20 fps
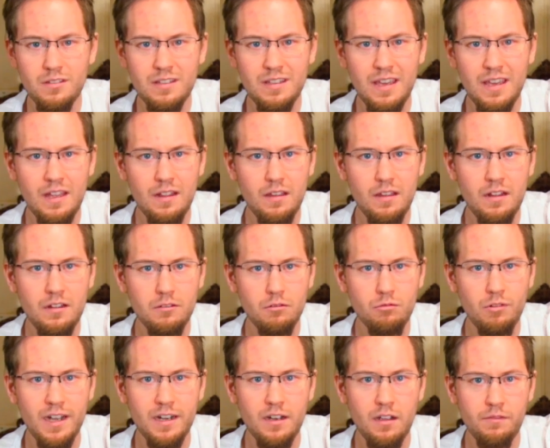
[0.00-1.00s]
tell you
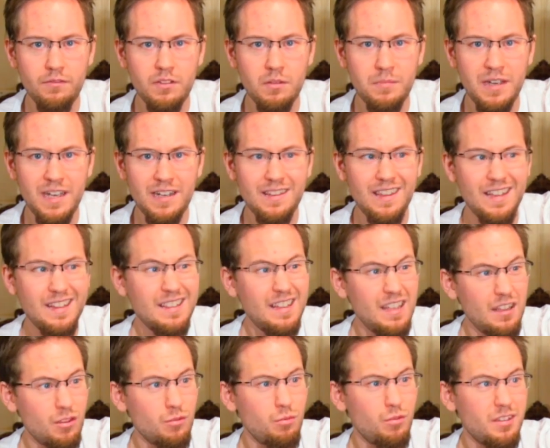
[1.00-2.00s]
right off the bat that
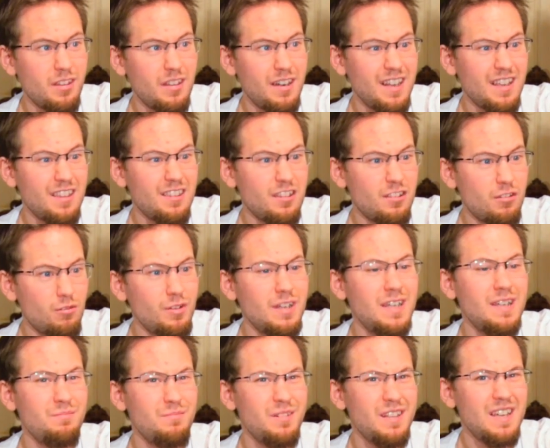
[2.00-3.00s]
this was an
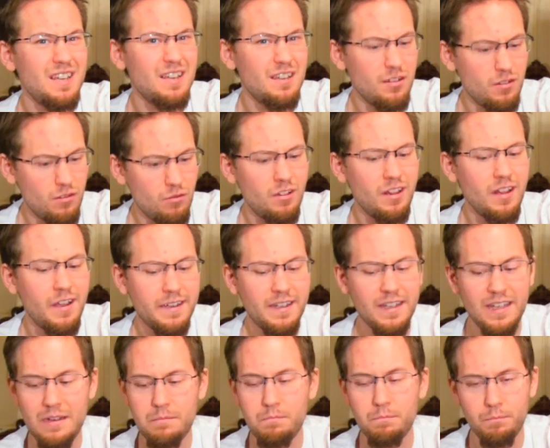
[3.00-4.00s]
extremely
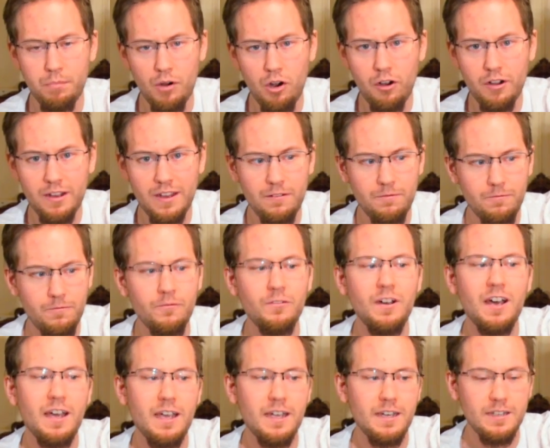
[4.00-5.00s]
lucky bargain
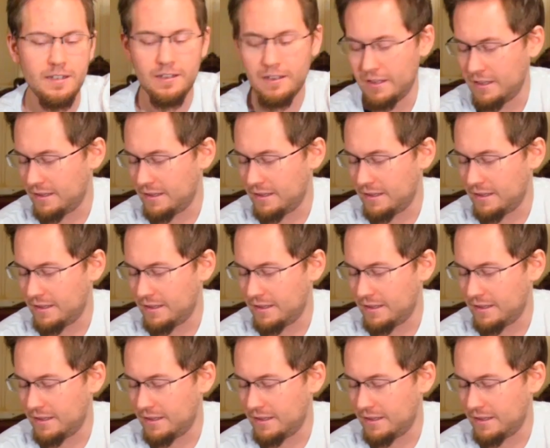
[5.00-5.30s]
find.